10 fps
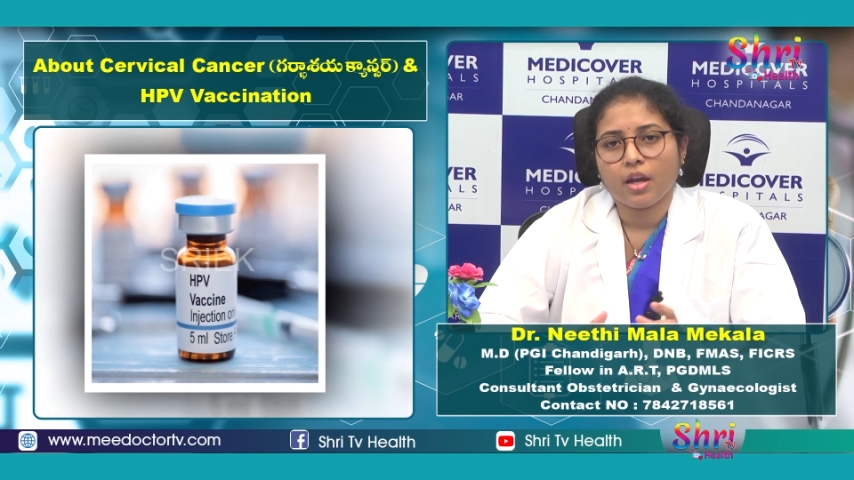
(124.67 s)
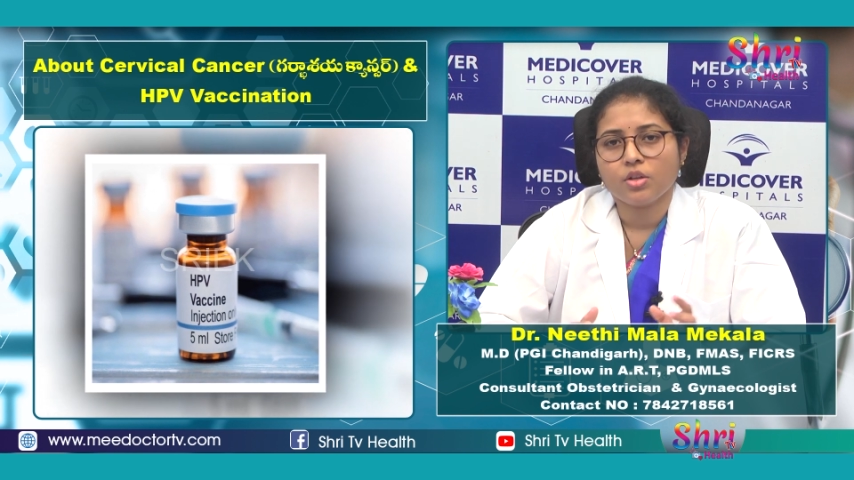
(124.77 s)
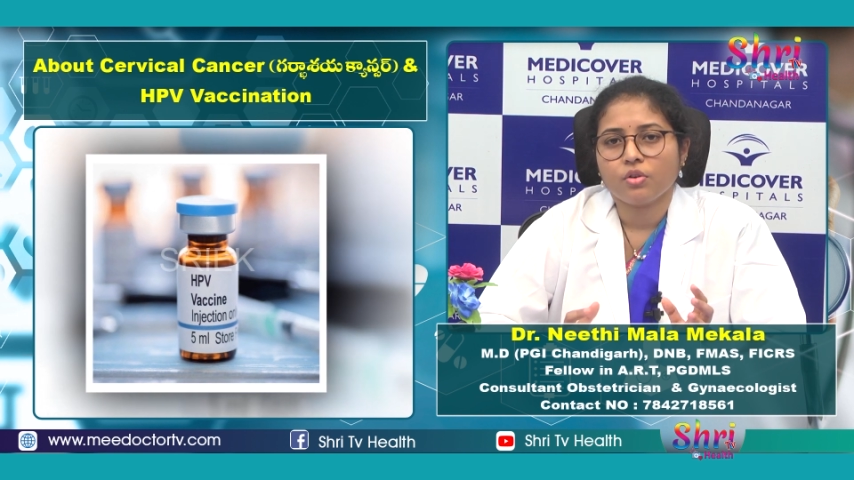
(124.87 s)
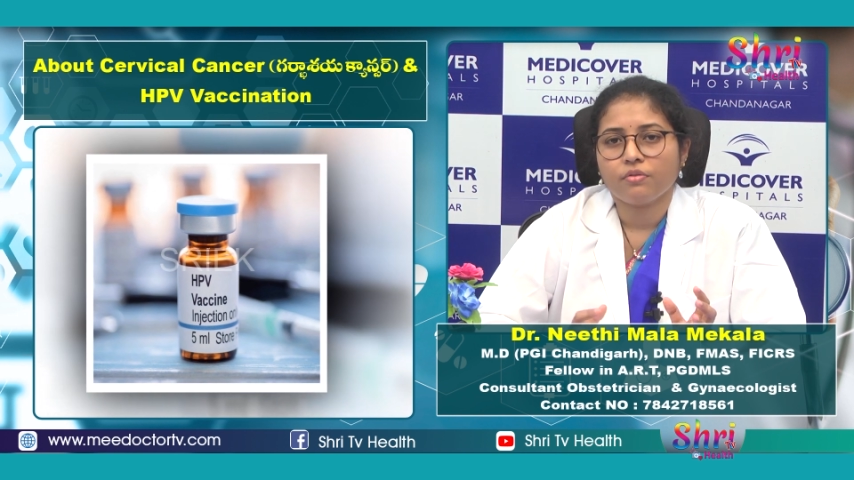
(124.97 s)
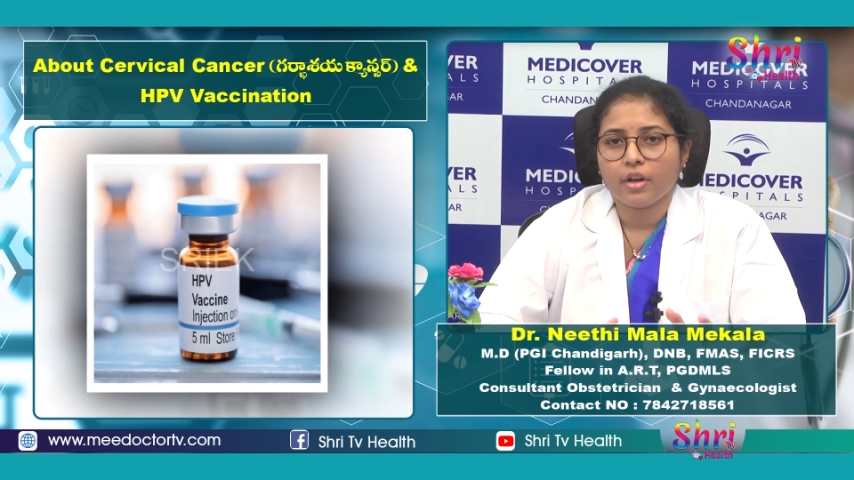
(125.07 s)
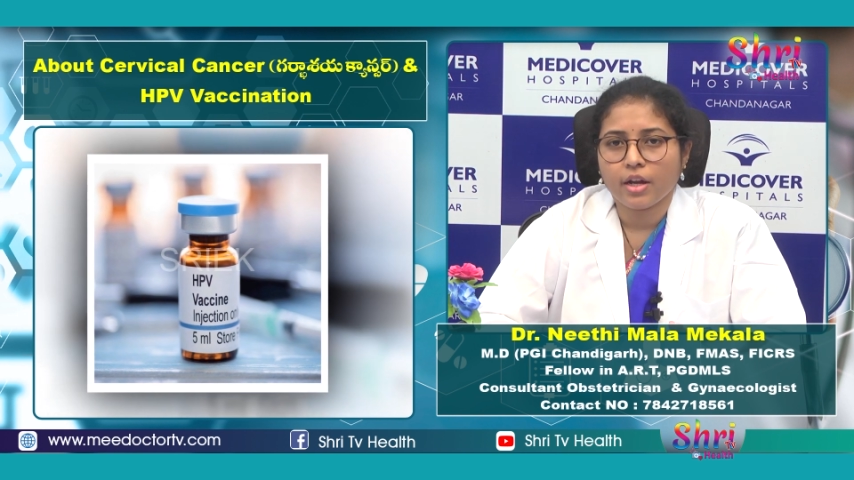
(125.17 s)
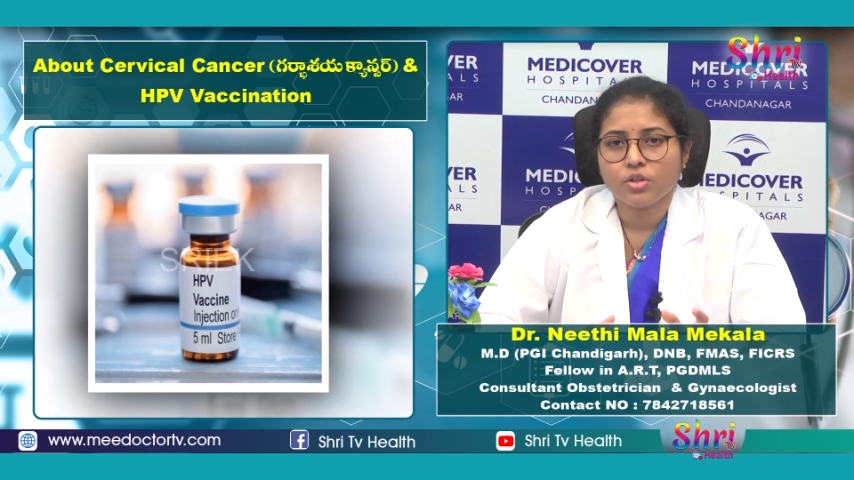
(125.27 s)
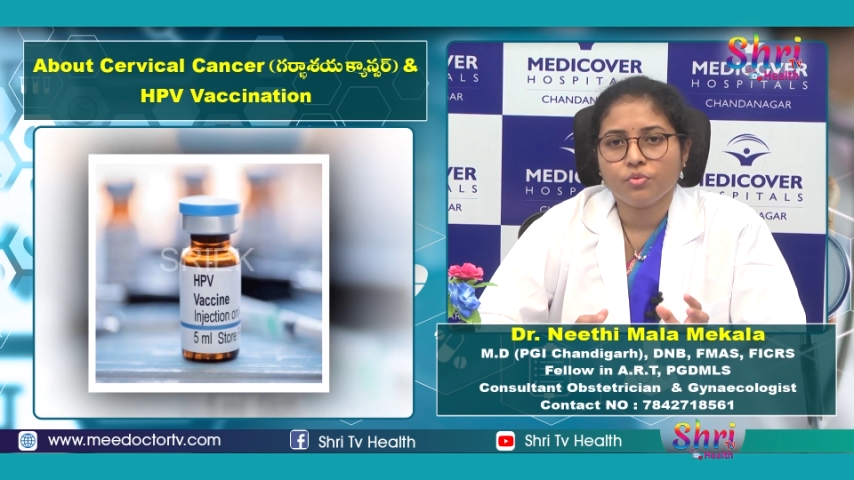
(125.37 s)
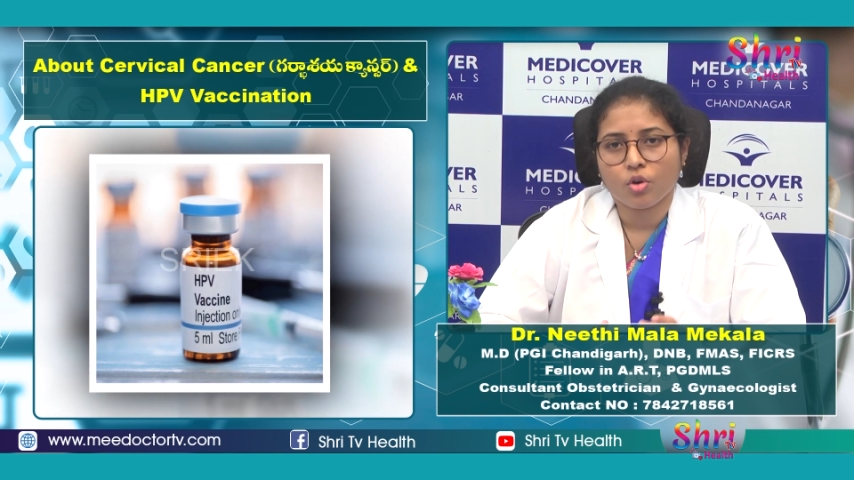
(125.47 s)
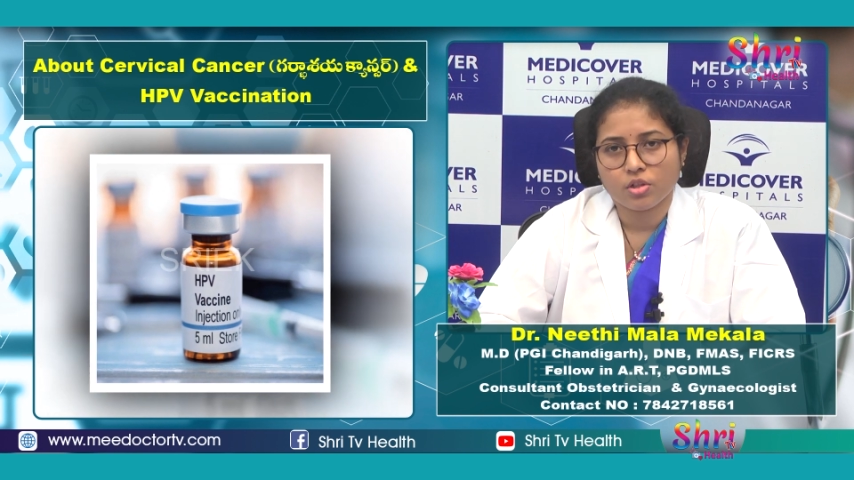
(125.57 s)
age of
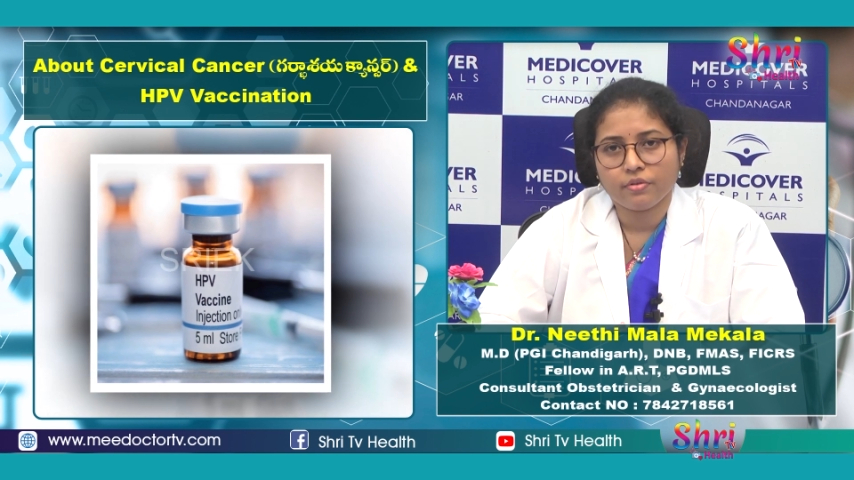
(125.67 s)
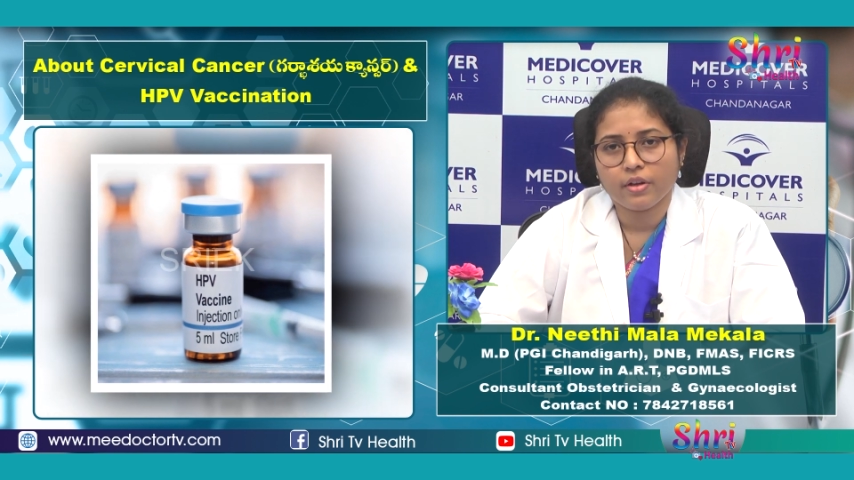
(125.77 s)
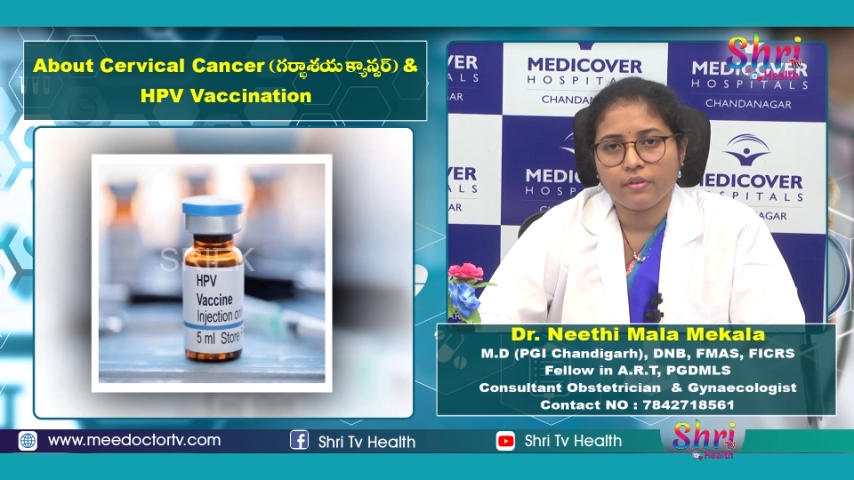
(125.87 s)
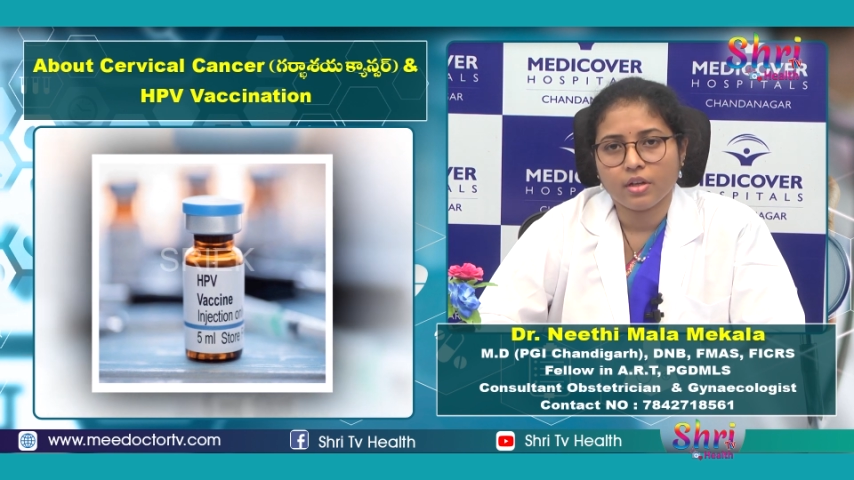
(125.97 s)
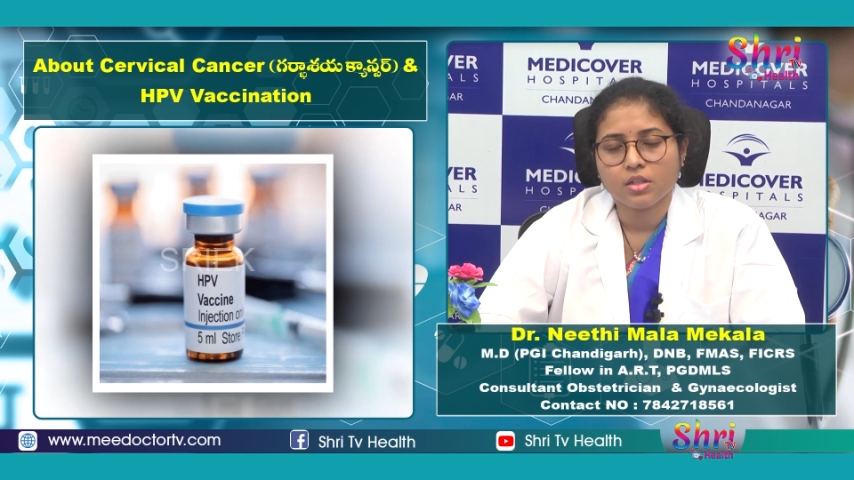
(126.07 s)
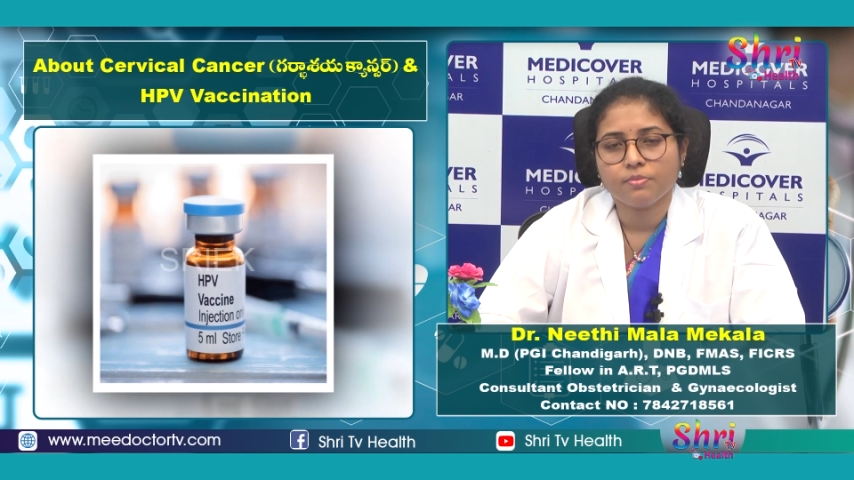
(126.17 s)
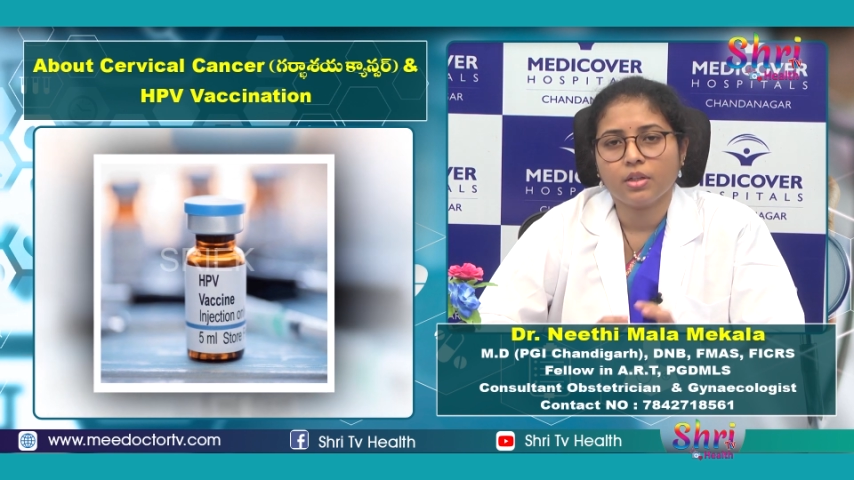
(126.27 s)
9 to 45 years